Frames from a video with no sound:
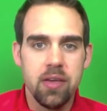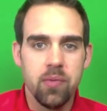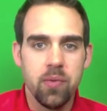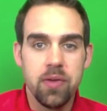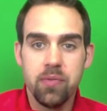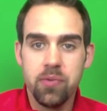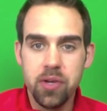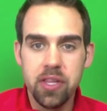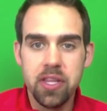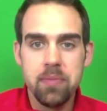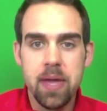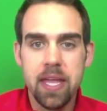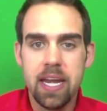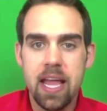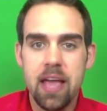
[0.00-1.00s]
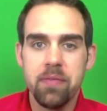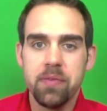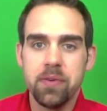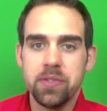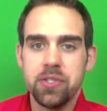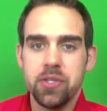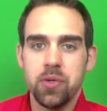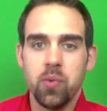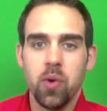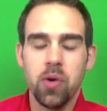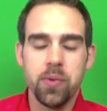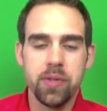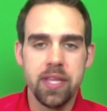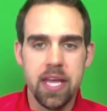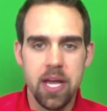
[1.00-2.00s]
we've really made an effort to
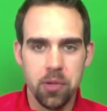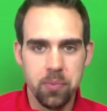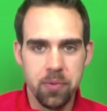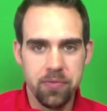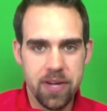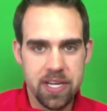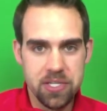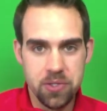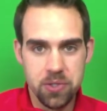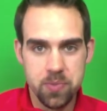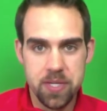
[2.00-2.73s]
work with the health professionals